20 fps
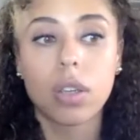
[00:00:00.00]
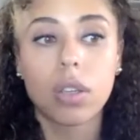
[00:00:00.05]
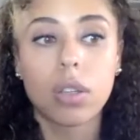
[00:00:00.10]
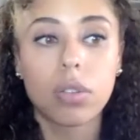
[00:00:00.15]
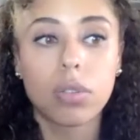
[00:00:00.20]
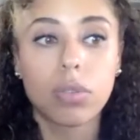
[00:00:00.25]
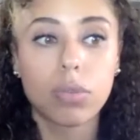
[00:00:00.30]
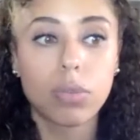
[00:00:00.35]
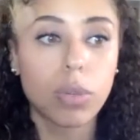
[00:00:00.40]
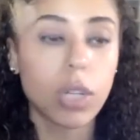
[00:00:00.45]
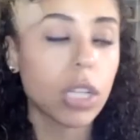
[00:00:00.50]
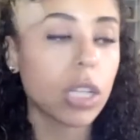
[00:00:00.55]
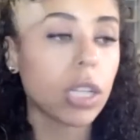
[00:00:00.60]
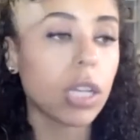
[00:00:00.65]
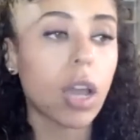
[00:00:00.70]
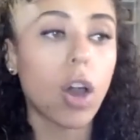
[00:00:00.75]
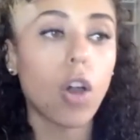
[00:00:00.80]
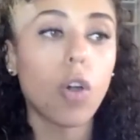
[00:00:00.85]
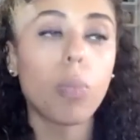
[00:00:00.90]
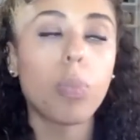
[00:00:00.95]

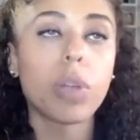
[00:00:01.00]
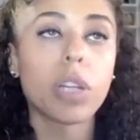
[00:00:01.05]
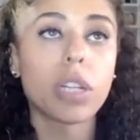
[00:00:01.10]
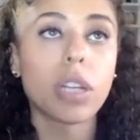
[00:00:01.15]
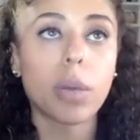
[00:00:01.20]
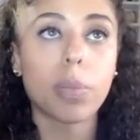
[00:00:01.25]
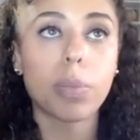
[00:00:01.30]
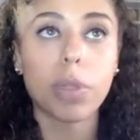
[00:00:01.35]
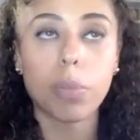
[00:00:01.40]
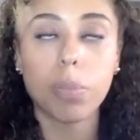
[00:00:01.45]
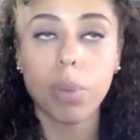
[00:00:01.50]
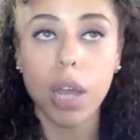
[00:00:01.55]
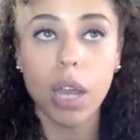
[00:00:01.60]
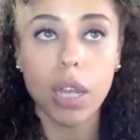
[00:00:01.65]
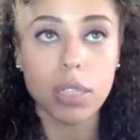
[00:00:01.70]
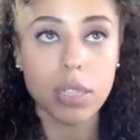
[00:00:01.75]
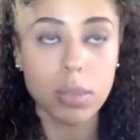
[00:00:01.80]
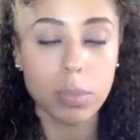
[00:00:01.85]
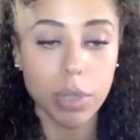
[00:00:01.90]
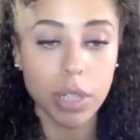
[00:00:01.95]
really opened up the
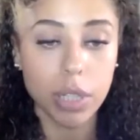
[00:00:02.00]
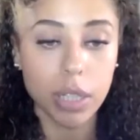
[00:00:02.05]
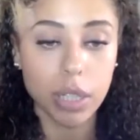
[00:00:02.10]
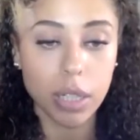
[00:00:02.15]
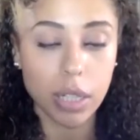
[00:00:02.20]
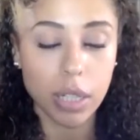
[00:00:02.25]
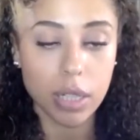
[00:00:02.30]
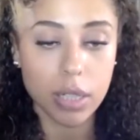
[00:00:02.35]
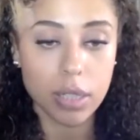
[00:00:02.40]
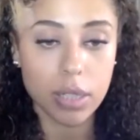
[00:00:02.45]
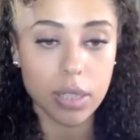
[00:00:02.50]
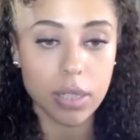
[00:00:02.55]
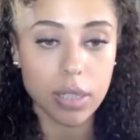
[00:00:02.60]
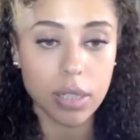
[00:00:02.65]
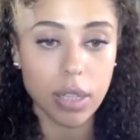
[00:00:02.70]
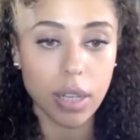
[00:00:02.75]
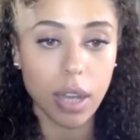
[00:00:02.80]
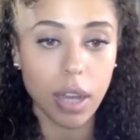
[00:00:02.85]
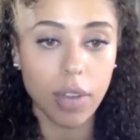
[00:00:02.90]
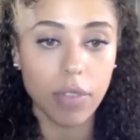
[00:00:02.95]
possibilities
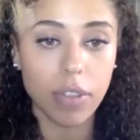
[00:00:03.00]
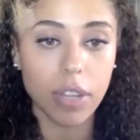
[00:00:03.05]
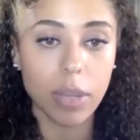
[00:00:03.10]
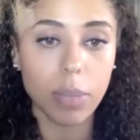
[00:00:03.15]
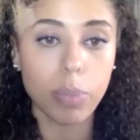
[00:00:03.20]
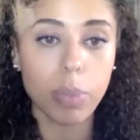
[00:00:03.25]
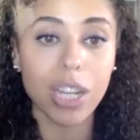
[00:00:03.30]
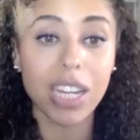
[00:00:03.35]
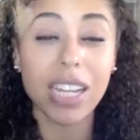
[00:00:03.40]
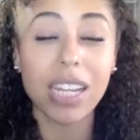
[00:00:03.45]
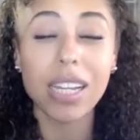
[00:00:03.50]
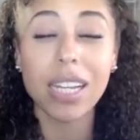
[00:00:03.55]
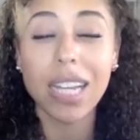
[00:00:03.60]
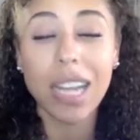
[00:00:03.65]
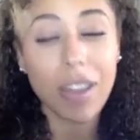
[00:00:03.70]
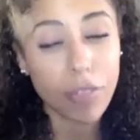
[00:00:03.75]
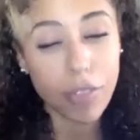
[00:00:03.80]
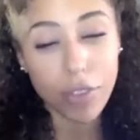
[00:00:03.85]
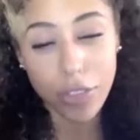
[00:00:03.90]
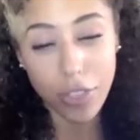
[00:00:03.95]
of it. But he
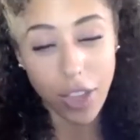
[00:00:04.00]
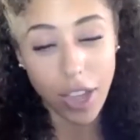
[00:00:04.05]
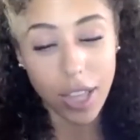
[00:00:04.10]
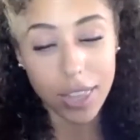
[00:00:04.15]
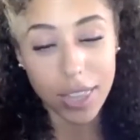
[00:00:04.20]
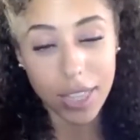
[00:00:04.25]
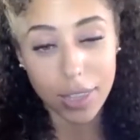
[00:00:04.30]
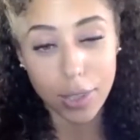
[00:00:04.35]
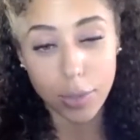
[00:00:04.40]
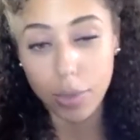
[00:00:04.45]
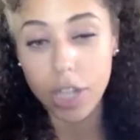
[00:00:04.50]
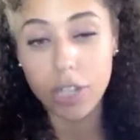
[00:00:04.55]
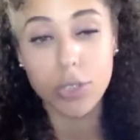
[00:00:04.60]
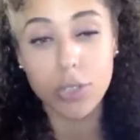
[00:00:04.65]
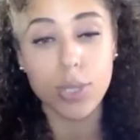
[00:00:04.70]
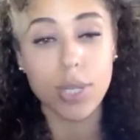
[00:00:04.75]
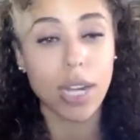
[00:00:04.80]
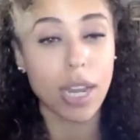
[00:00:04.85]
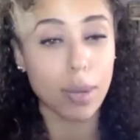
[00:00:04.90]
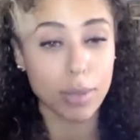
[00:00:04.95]
never thought that the
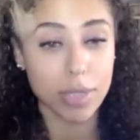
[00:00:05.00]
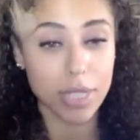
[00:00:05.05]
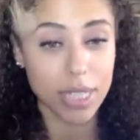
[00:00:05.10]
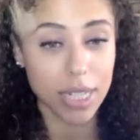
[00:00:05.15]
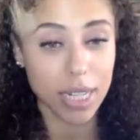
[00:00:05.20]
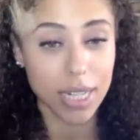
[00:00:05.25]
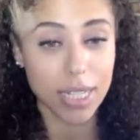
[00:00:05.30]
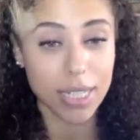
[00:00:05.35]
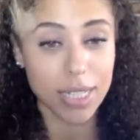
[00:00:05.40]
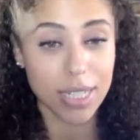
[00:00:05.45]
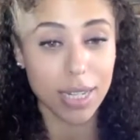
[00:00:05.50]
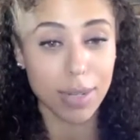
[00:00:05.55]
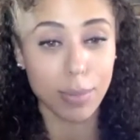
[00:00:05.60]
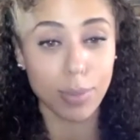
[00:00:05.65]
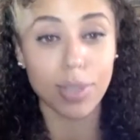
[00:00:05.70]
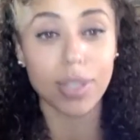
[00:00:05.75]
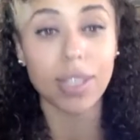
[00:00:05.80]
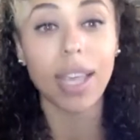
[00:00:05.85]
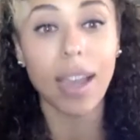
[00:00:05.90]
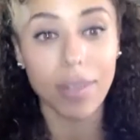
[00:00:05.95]
Rodgers and Hammerstein estate
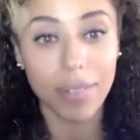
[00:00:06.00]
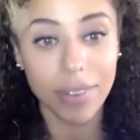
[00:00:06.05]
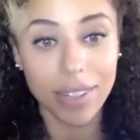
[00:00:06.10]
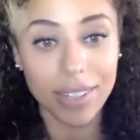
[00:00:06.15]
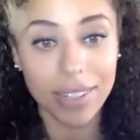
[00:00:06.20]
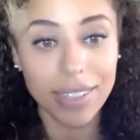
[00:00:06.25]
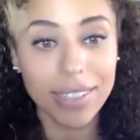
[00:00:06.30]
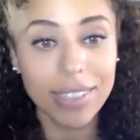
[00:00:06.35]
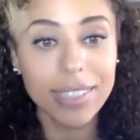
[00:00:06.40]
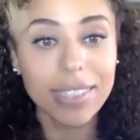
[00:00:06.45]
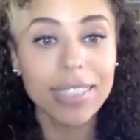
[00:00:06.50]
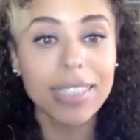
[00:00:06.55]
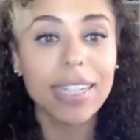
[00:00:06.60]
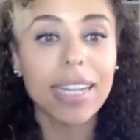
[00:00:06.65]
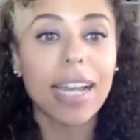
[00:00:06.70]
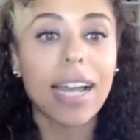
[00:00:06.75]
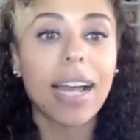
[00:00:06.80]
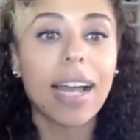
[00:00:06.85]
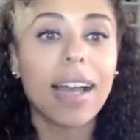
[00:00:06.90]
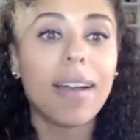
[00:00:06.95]
would allow it.
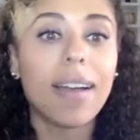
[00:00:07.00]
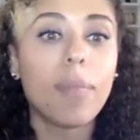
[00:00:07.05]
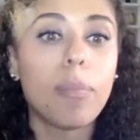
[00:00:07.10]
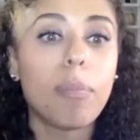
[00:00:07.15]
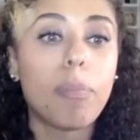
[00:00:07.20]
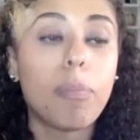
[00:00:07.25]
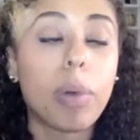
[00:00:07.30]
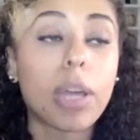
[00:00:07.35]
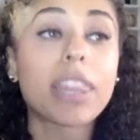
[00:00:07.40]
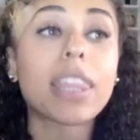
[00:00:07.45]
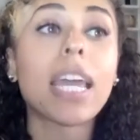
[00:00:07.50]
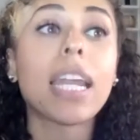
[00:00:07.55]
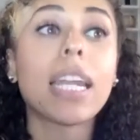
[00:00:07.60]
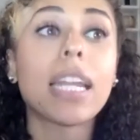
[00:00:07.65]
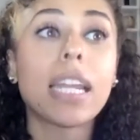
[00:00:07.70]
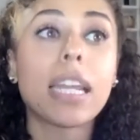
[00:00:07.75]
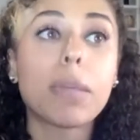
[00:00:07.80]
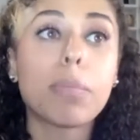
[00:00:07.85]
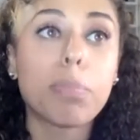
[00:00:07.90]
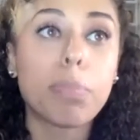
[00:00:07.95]
But then
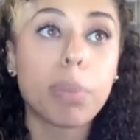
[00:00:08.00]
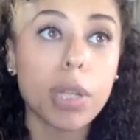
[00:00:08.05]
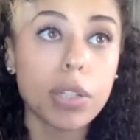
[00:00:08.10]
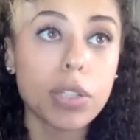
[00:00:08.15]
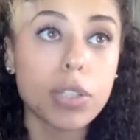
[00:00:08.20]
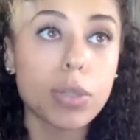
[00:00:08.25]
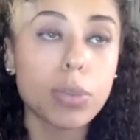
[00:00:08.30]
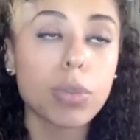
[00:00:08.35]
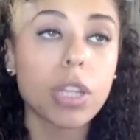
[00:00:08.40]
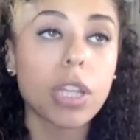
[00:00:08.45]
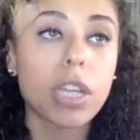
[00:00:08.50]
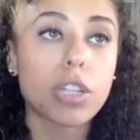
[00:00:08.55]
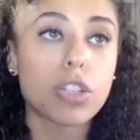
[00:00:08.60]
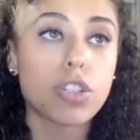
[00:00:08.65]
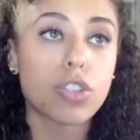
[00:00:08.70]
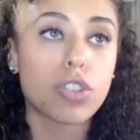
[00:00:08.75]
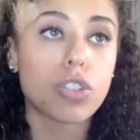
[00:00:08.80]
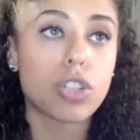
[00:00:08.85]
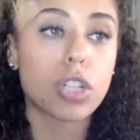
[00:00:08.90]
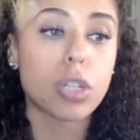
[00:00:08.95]
he built a
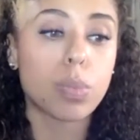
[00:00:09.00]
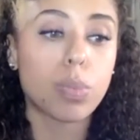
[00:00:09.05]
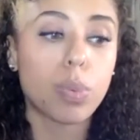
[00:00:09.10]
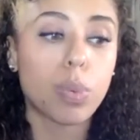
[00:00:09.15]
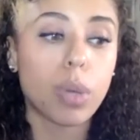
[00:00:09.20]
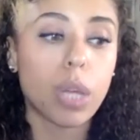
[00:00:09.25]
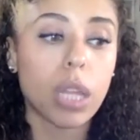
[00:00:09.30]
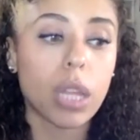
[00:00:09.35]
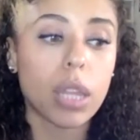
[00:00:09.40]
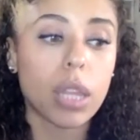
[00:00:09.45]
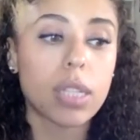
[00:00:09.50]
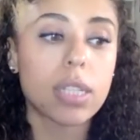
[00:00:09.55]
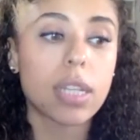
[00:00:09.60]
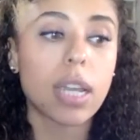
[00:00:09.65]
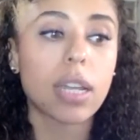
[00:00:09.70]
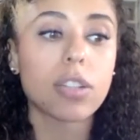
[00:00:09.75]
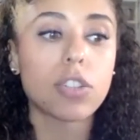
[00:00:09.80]
relationship with Ted